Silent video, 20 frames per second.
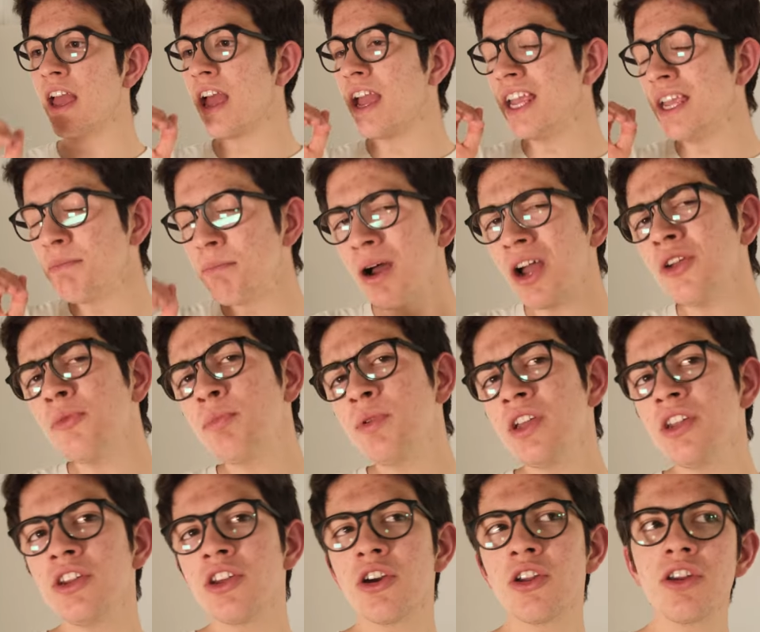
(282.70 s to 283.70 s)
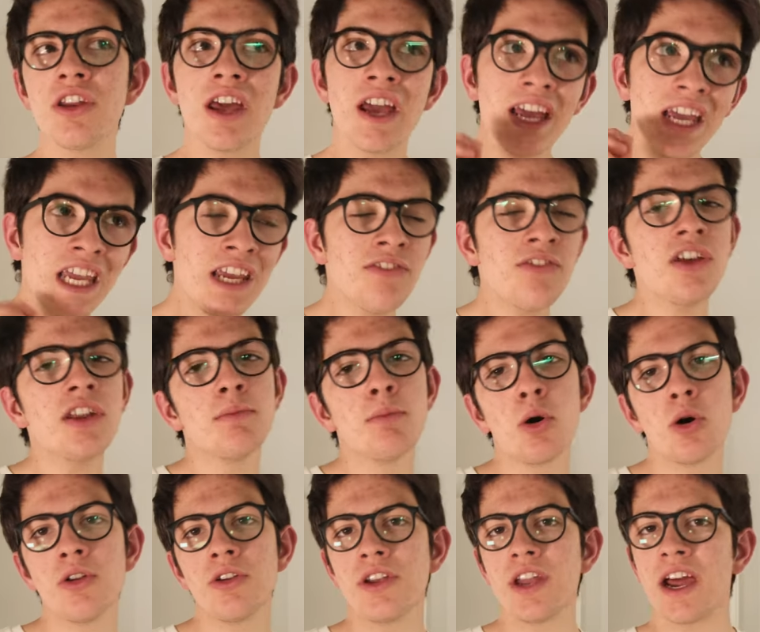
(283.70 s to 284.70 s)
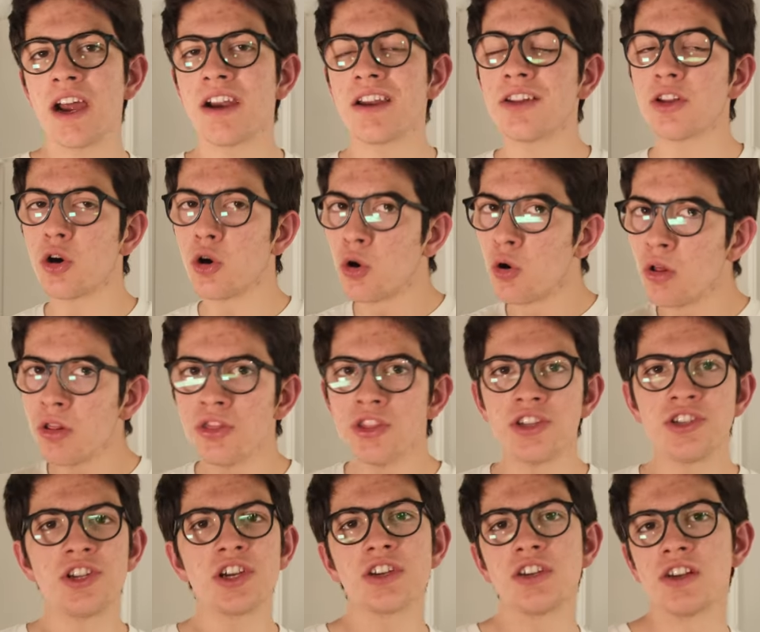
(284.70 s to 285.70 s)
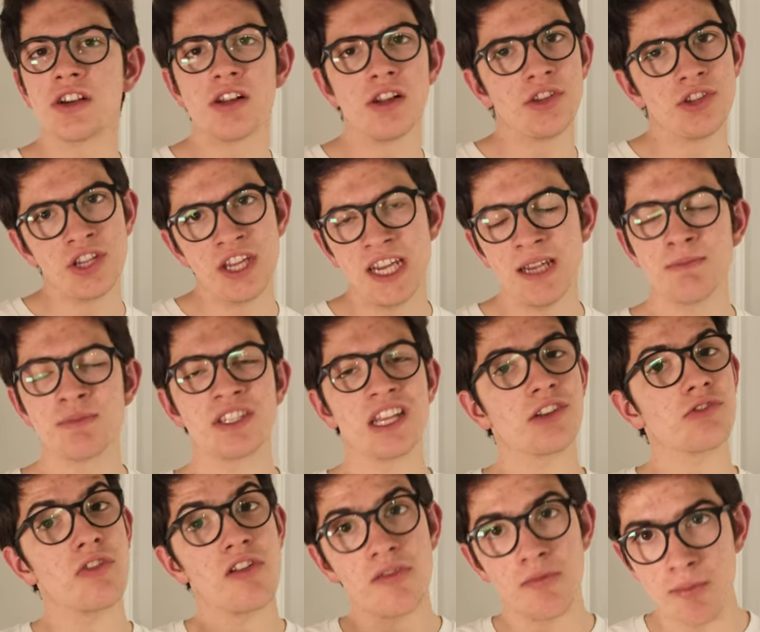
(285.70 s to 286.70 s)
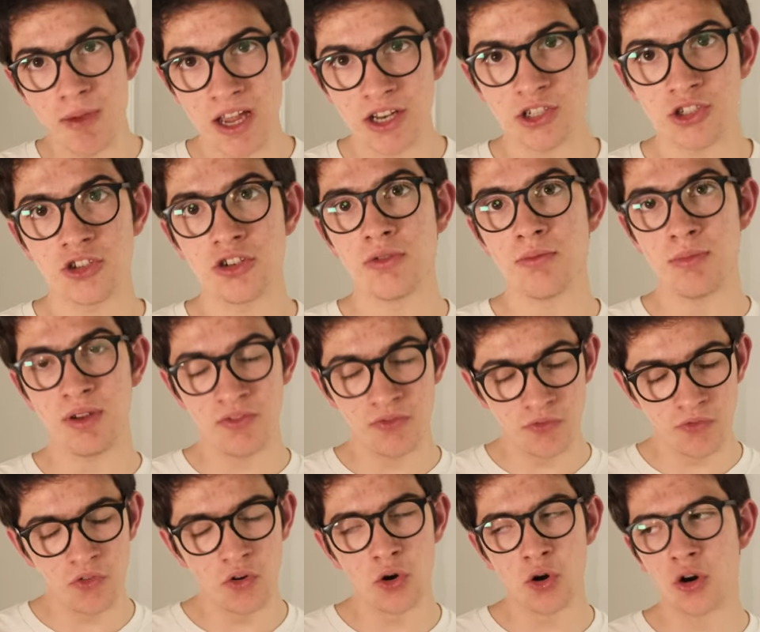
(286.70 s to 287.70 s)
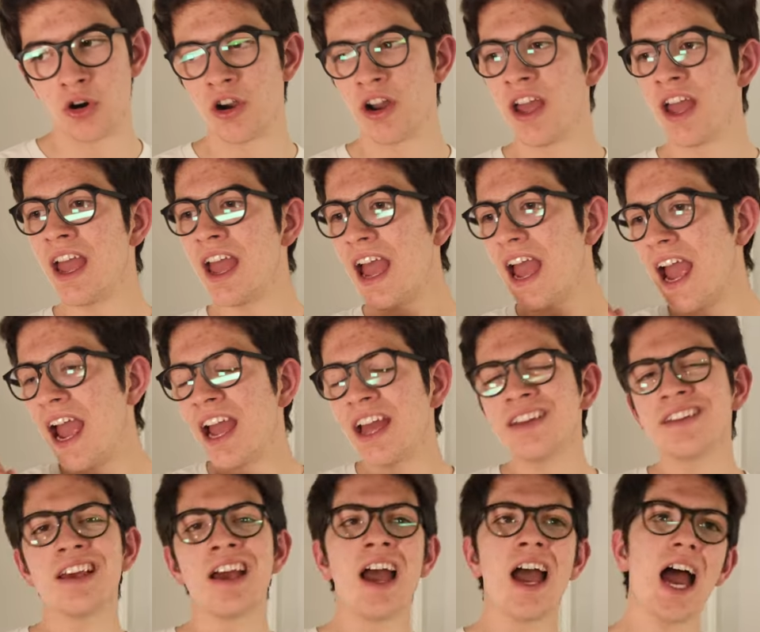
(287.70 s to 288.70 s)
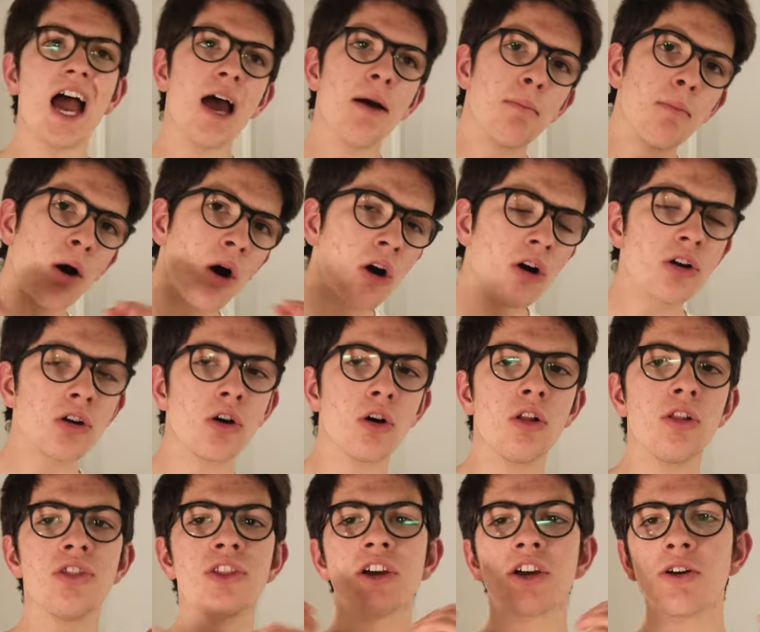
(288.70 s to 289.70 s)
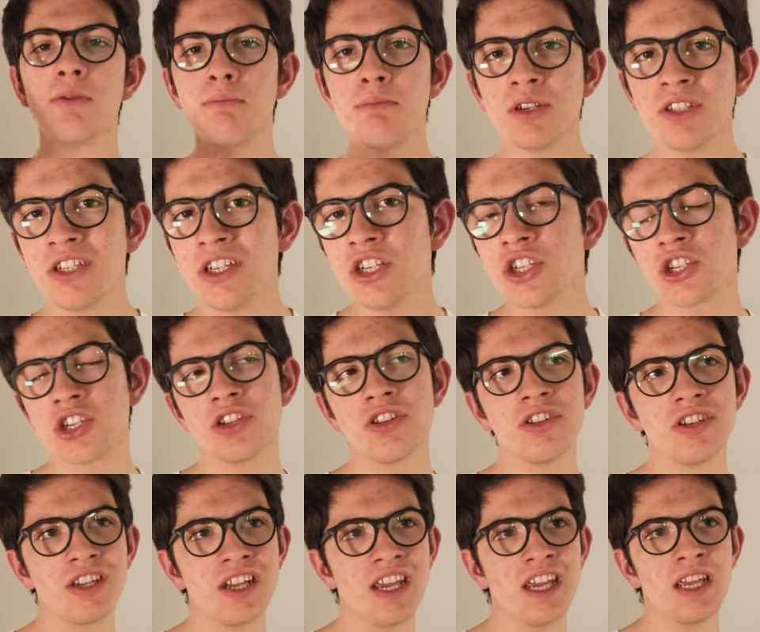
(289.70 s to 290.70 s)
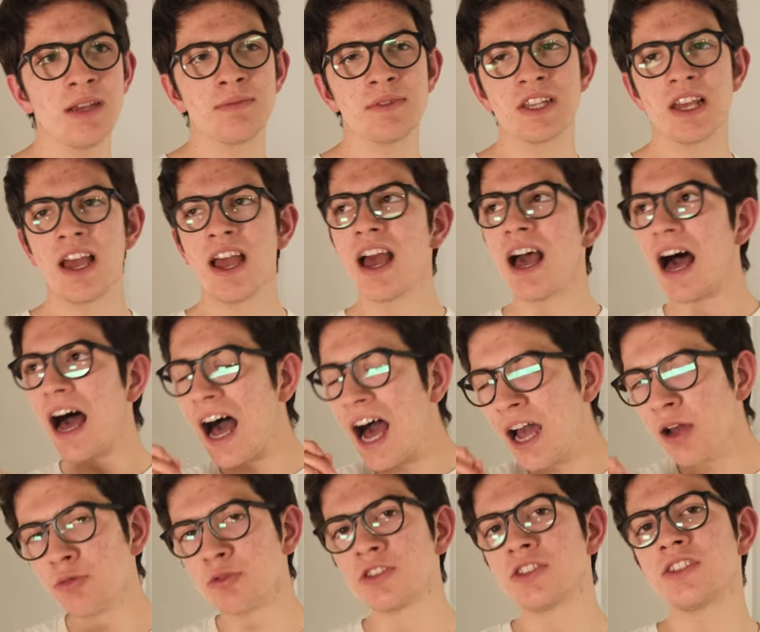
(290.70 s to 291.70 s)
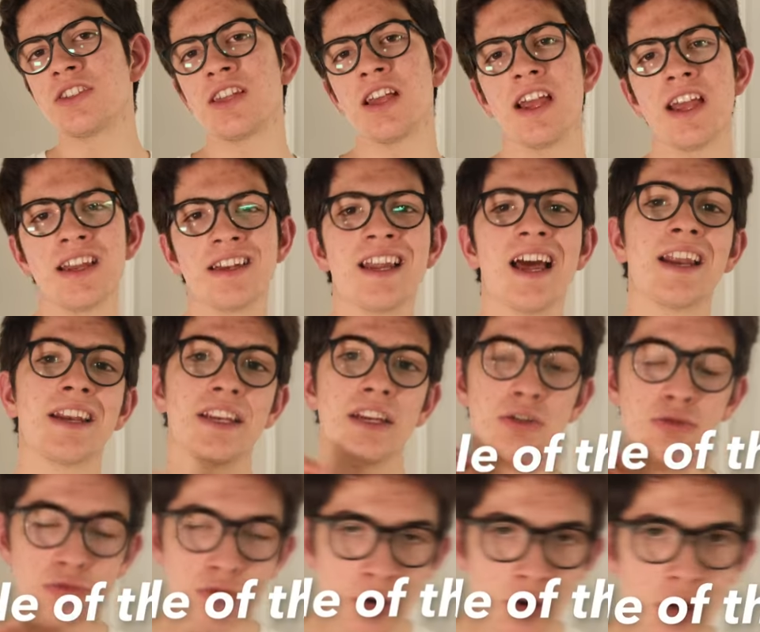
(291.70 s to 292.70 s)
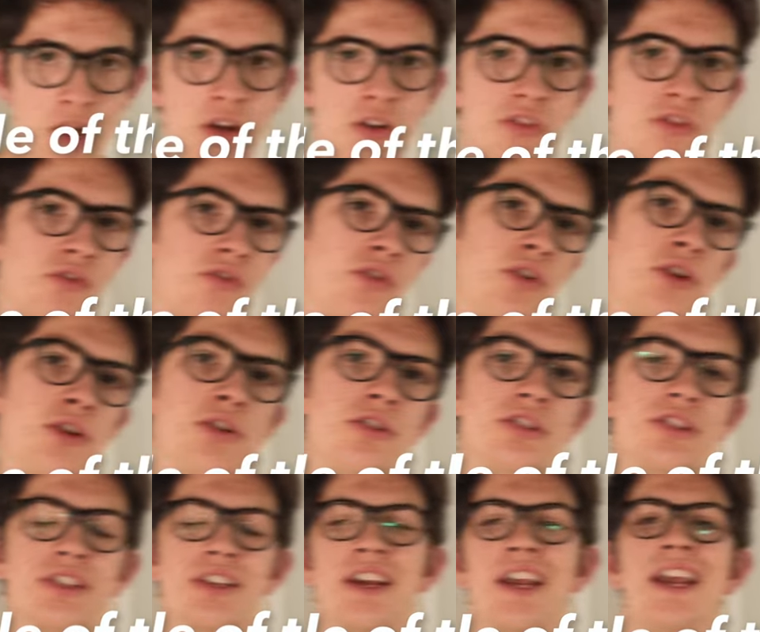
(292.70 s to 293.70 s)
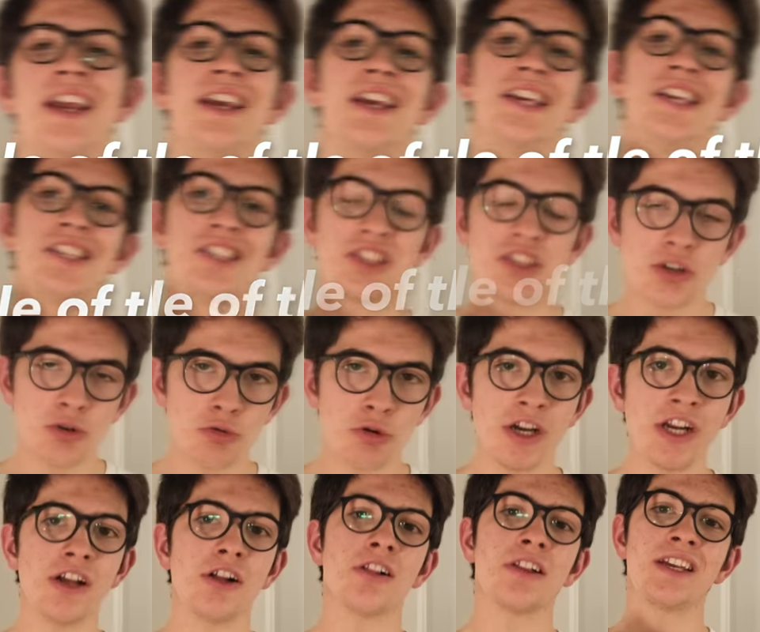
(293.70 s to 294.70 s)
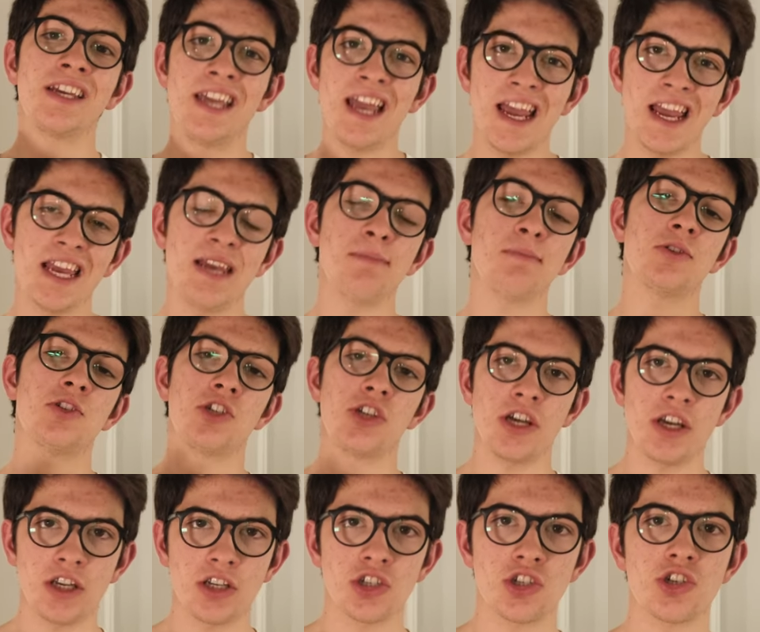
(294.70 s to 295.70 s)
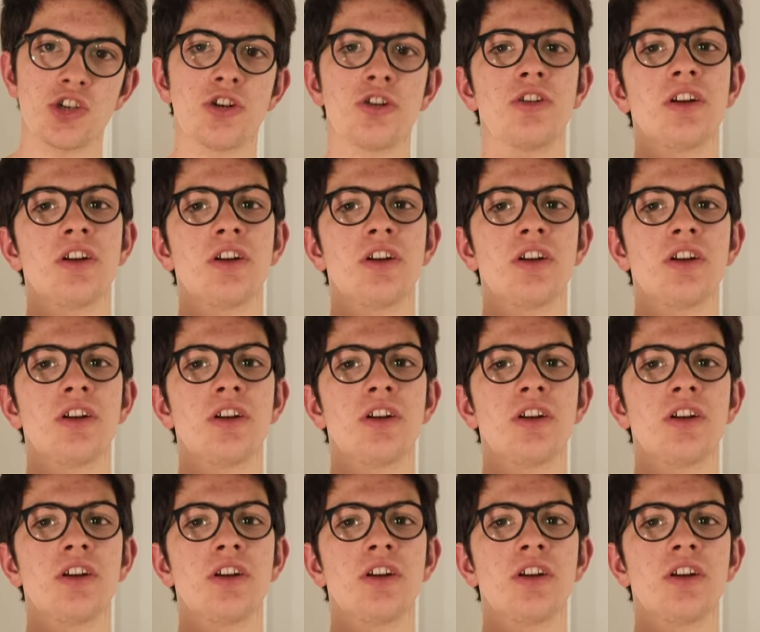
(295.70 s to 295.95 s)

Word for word: in my opinion, even more than all the technical tips that we've mentioned before. And among all the composition tips, I would say that the rule of thirds is the real game changer